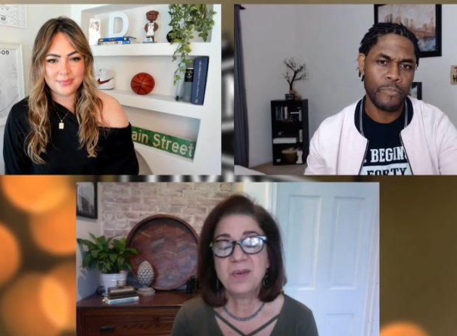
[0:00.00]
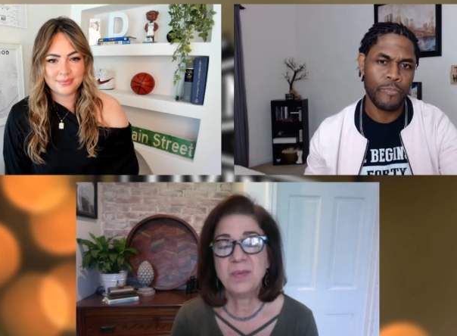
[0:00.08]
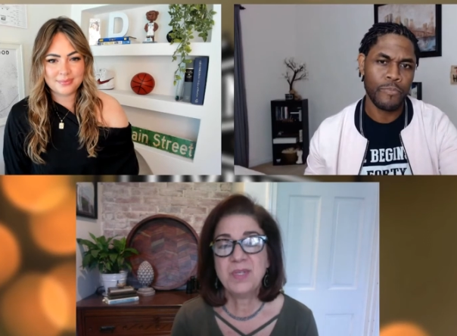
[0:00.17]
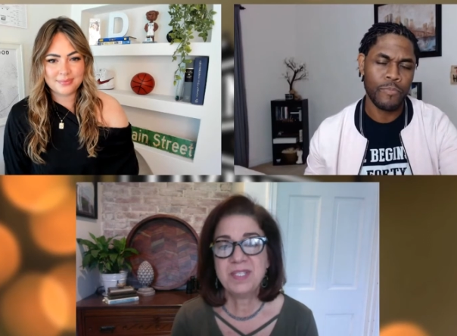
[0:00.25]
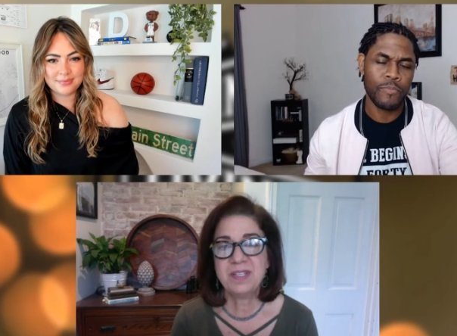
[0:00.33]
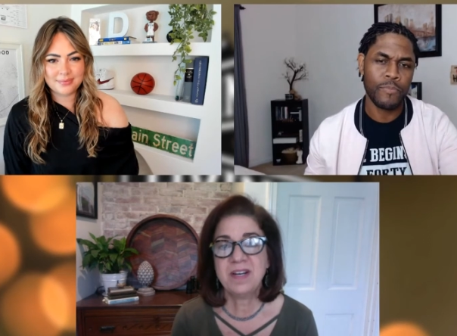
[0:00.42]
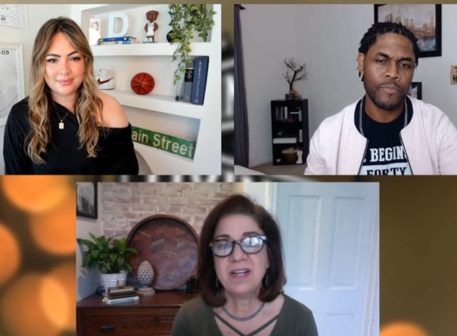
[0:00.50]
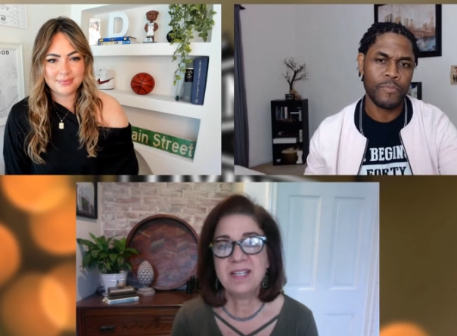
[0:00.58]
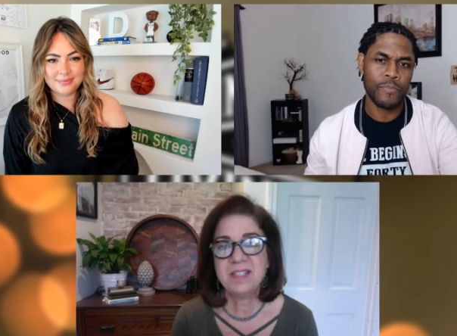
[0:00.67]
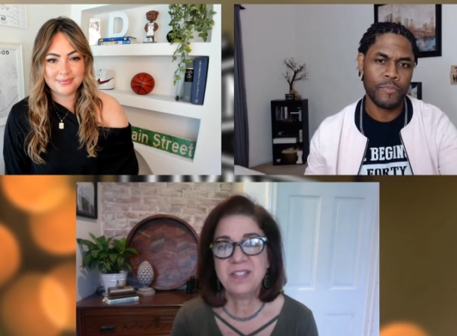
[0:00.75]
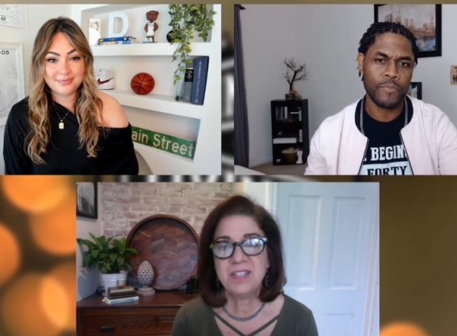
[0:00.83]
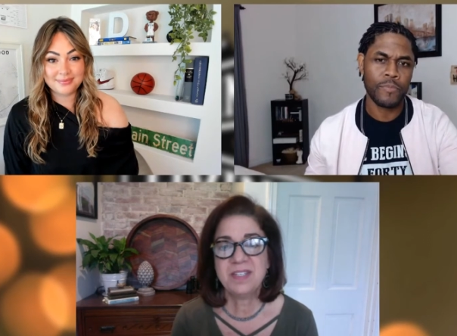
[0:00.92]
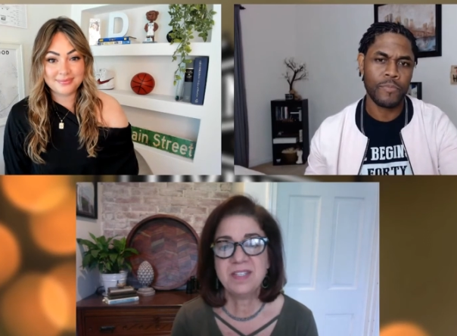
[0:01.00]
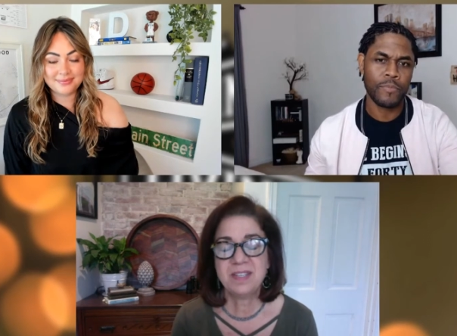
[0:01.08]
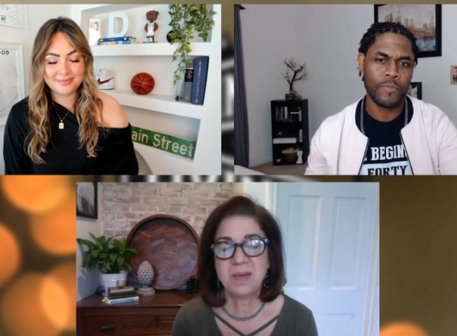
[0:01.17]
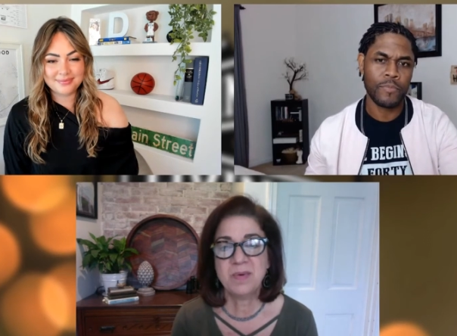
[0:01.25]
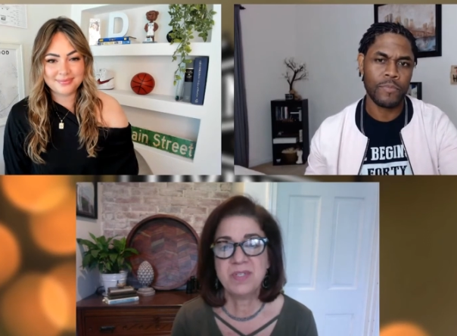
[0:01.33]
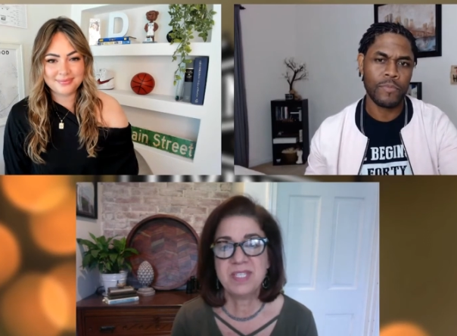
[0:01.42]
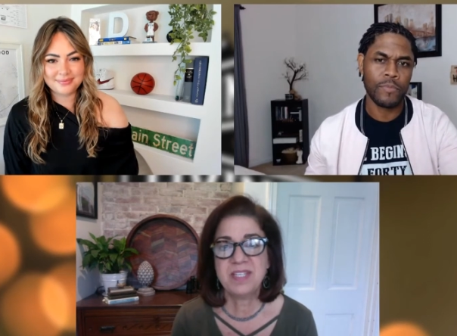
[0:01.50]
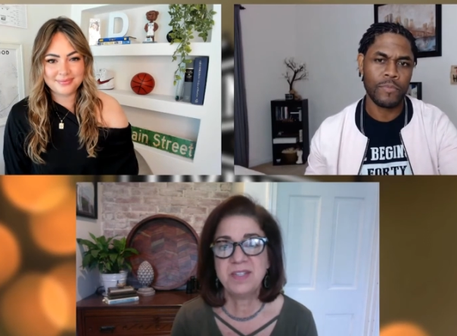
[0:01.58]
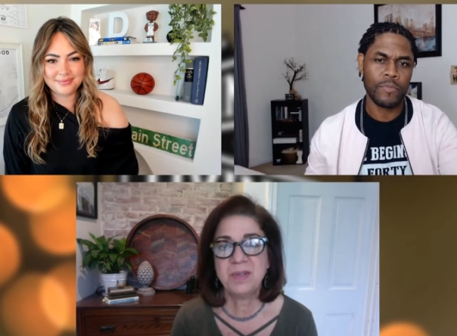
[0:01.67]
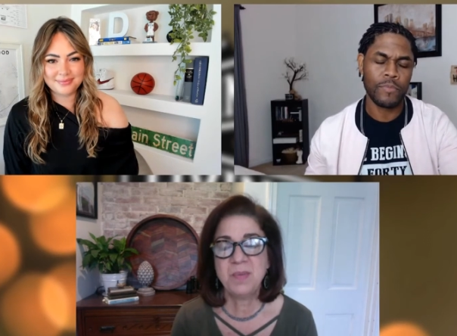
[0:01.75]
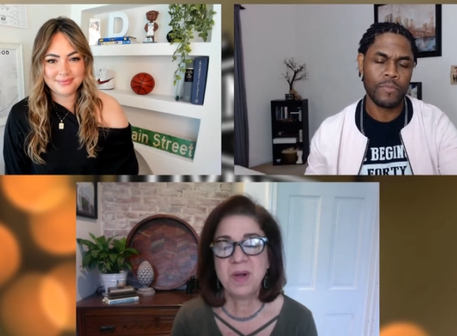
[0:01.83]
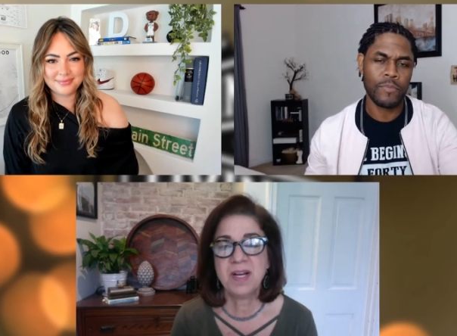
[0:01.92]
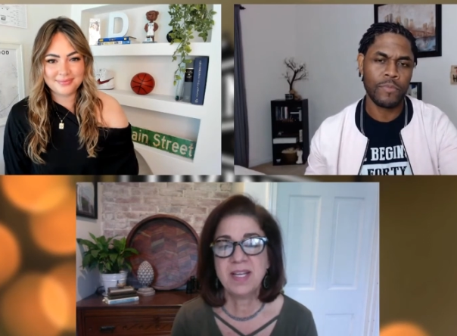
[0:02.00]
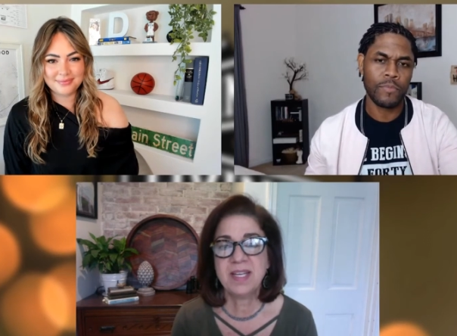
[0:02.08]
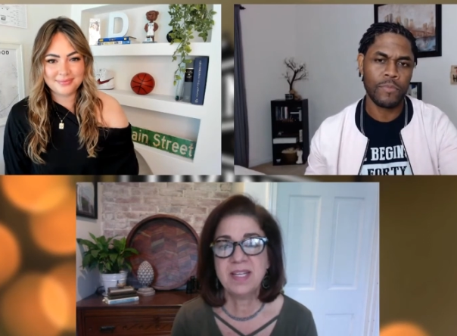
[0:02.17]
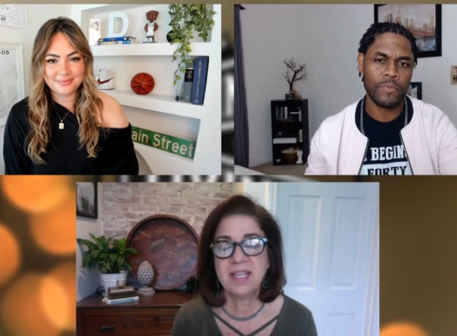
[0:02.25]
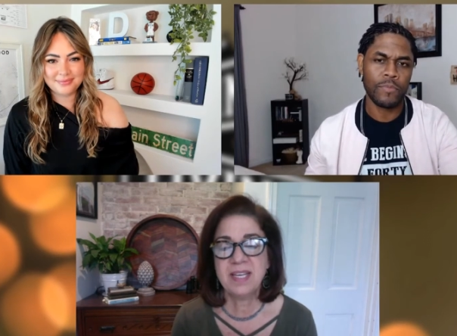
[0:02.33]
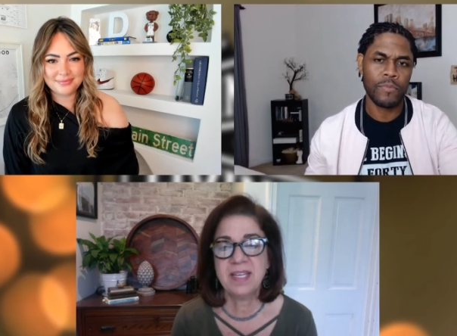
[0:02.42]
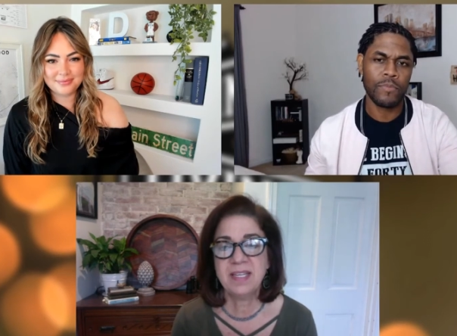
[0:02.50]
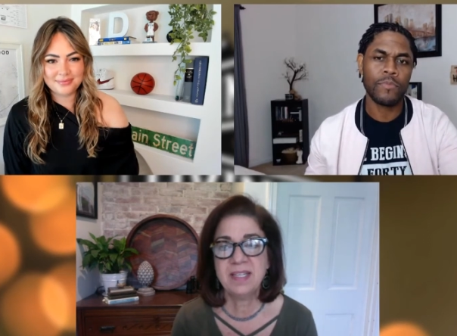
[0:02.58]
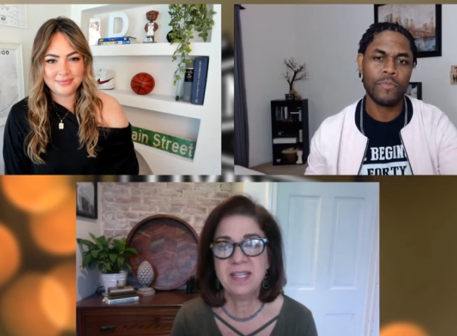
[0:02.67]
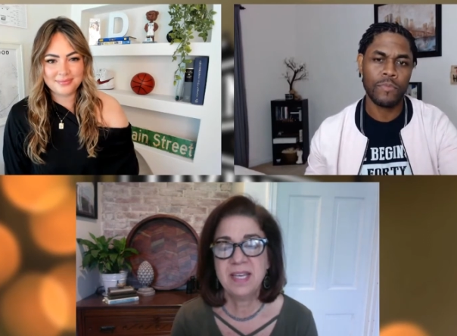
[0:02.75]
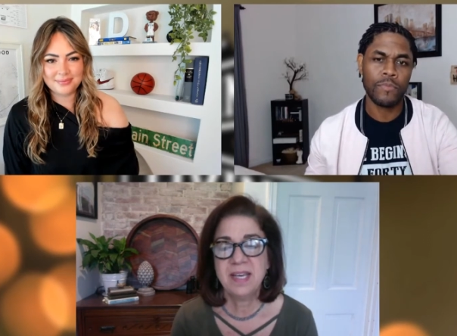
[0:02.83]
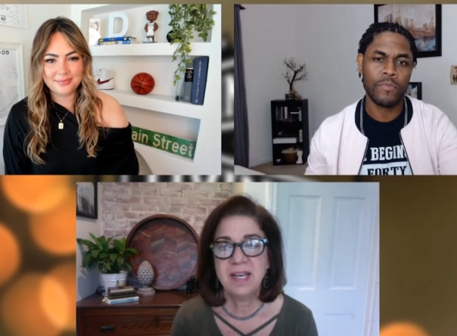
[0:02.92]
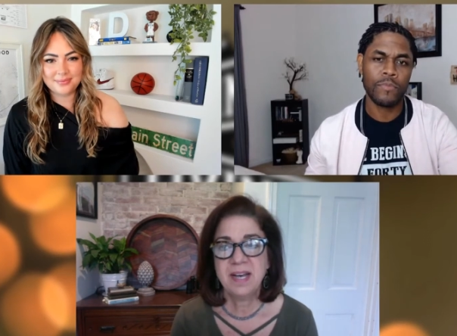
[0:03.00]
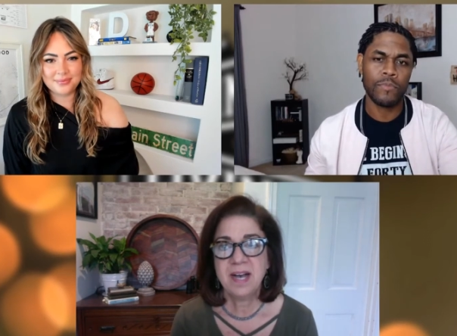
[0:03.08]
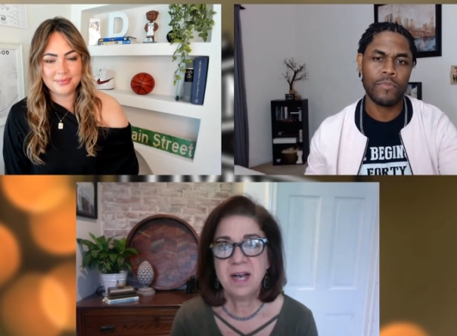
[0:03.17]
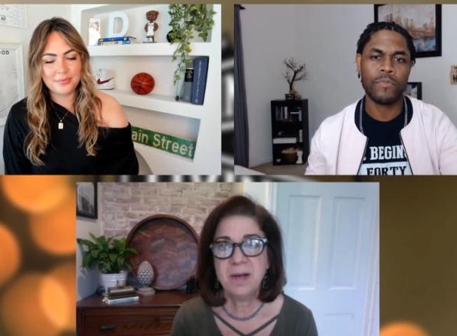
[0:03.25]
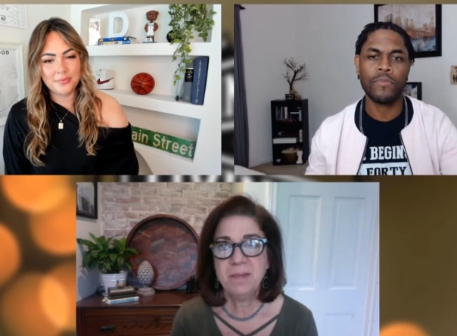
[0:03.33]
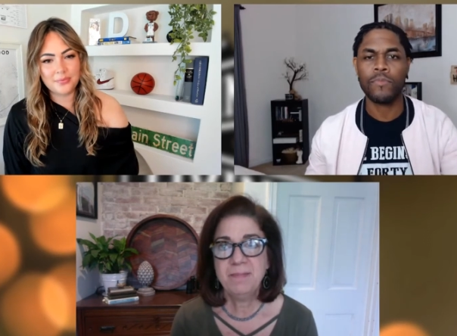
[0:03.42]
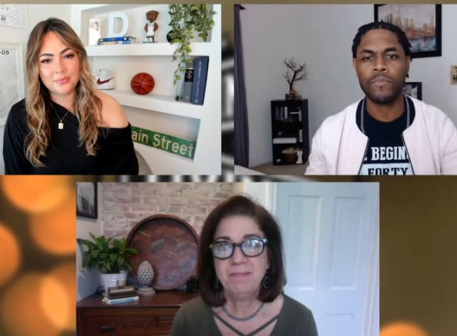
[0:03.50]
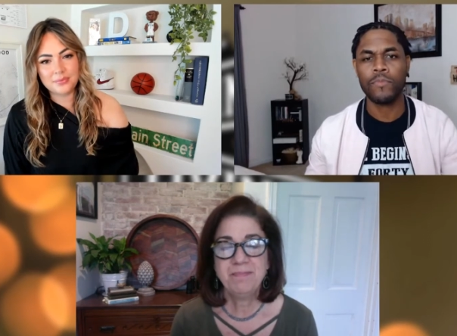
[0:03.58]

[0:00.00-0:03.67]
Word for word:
Speaker 1: We started as just a summer seasonal market, and um,